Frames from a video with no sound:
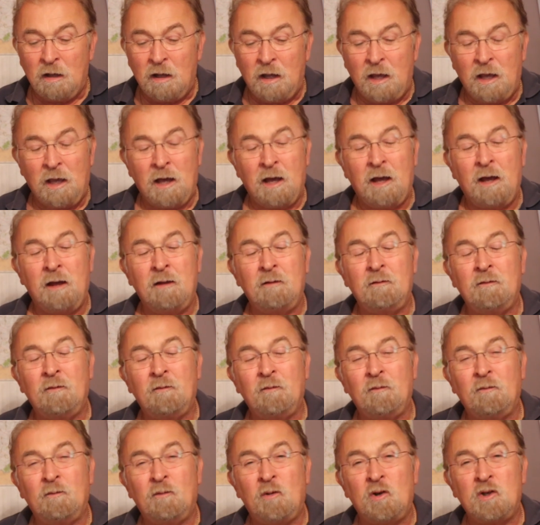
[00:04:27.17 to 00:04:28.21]
And
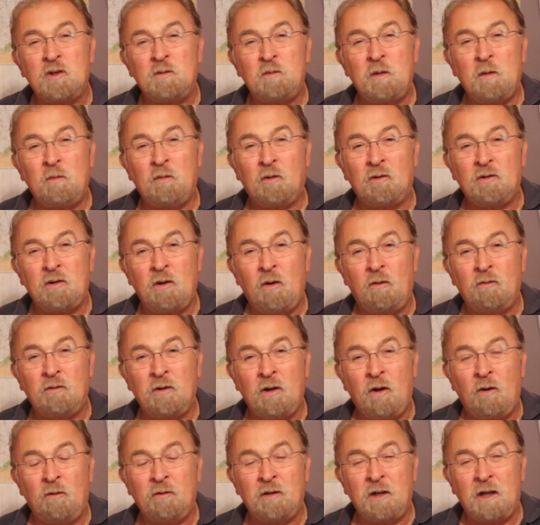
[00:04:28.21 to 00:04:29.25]
most people don't
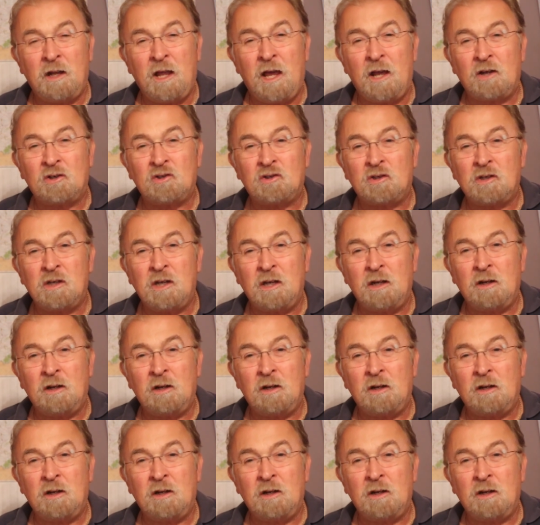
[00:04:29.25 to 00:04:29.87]
know that actually